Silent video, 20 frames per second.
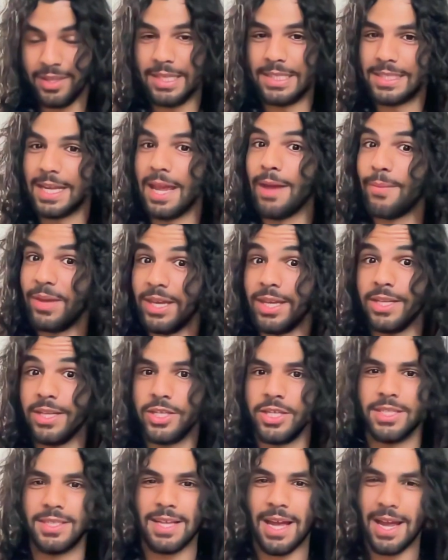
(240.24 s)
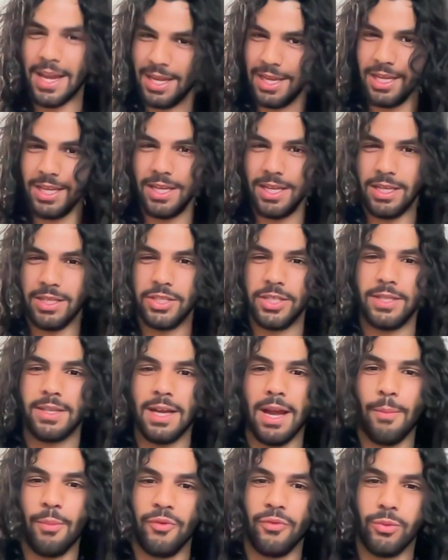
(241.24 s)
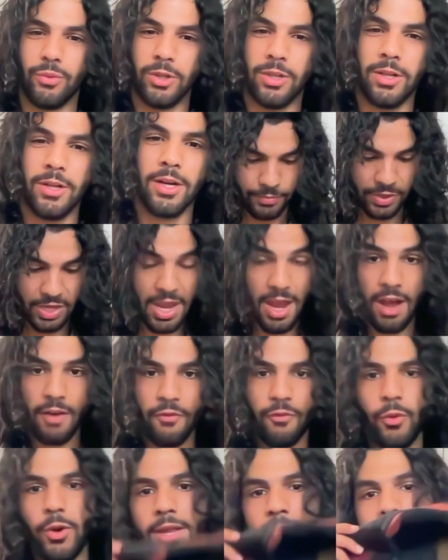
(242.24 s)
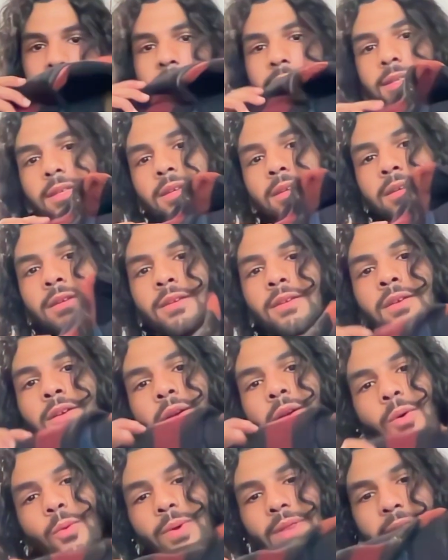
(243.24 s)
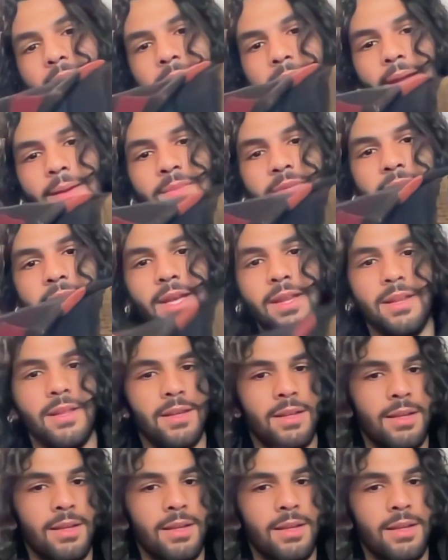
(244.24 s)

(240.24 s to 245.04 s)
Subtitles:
does get a bit itchy. It's that itchy type of wool. Yeah, I've worn this winter times again.